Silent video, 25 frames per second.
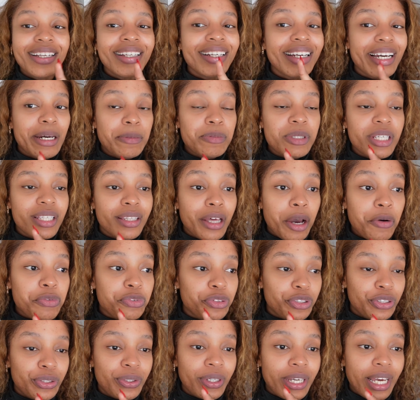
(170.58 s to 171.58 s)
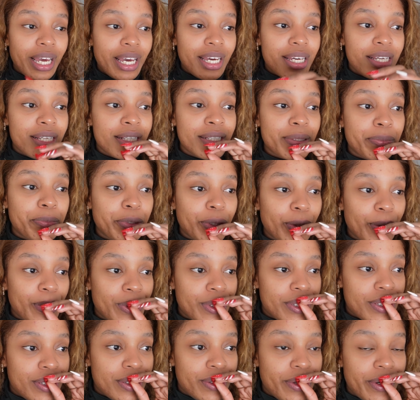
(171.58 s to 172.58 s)
didn't capture that for you guys
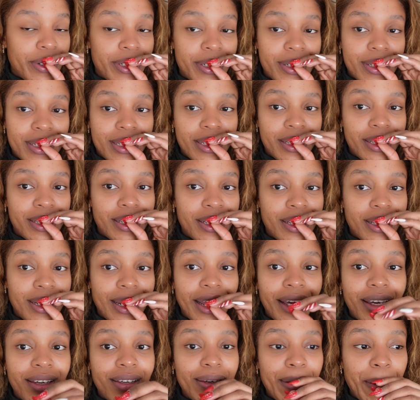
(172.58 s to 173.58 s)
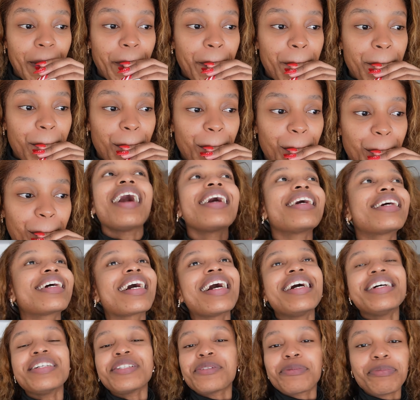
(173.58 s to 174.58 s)
because honestly, like, I
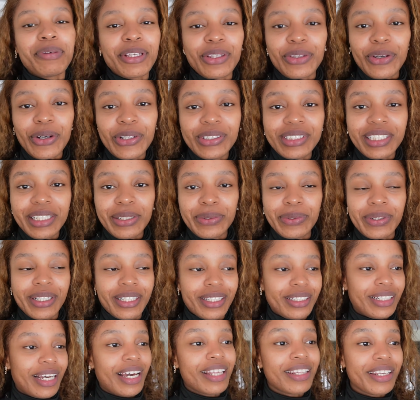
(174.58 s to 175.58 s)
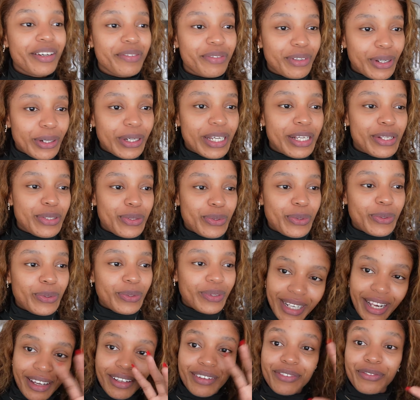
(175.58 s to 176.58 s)
can't be the only one. Are there vloggers who,
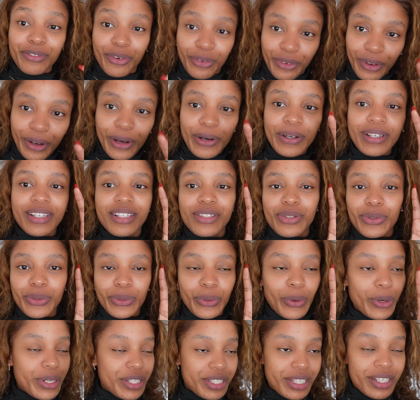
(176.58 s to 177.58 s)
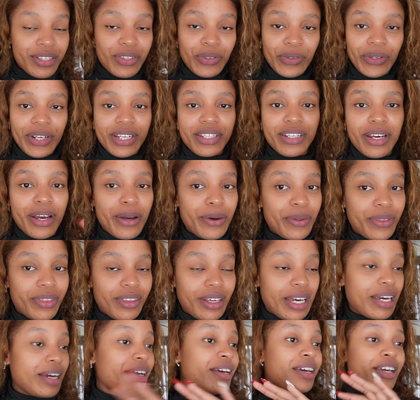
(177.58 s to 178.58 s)
like, vloggers or content creator out
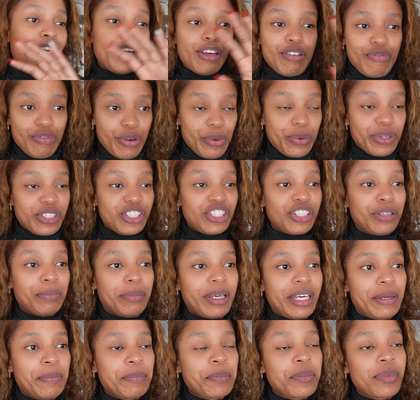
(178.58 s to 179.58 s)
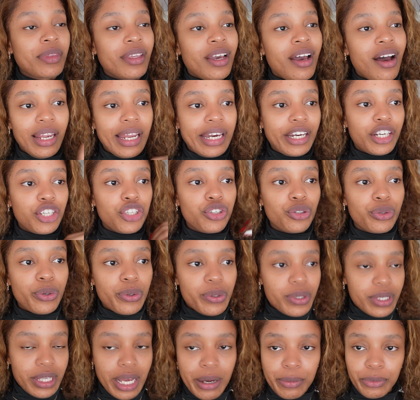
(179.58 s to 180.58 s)
there, if you're watching me, like, you
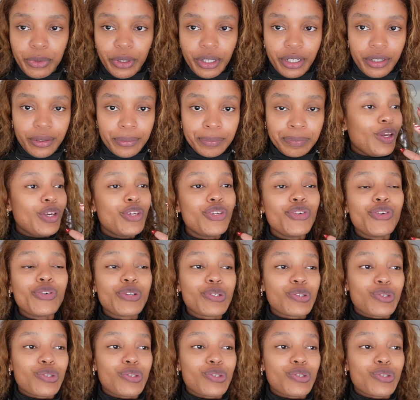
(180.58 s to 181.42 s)
go somewhere, you're